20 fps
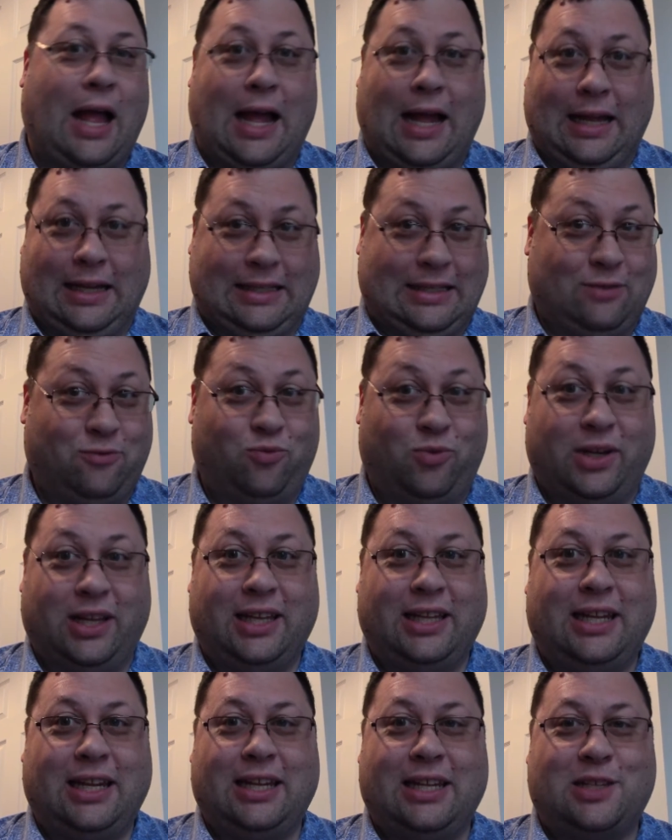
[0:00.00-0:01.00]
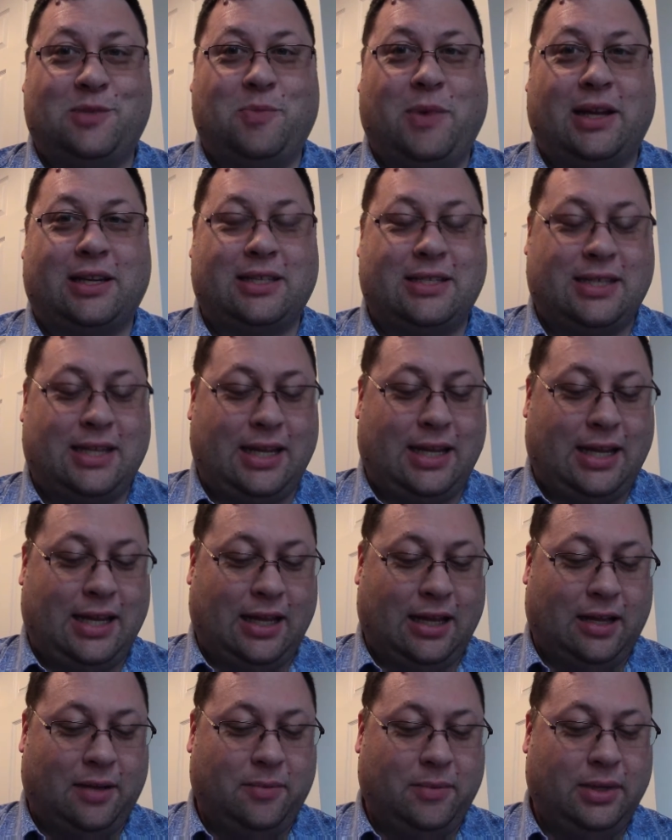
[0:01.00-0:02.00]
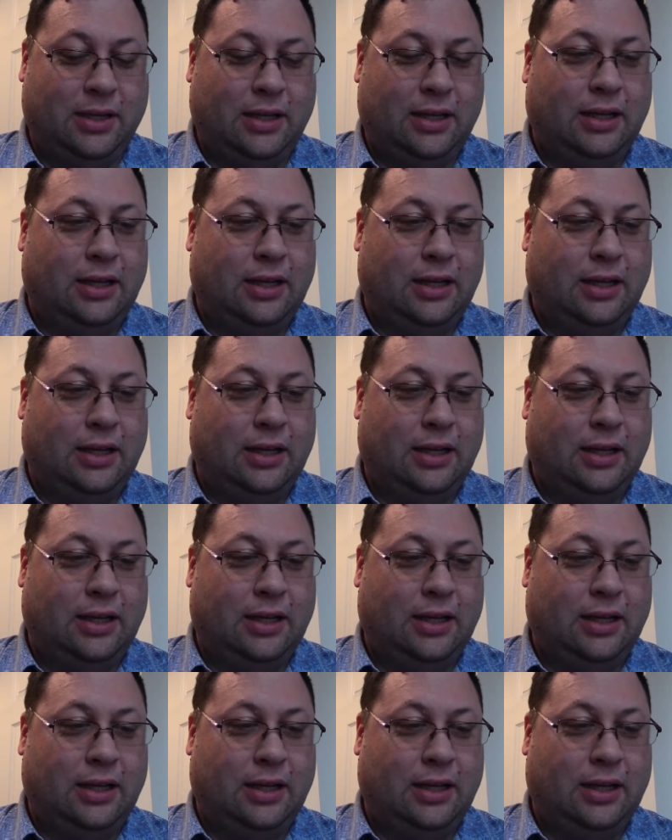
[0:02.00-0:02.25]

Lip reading: I really didn't expect to see him.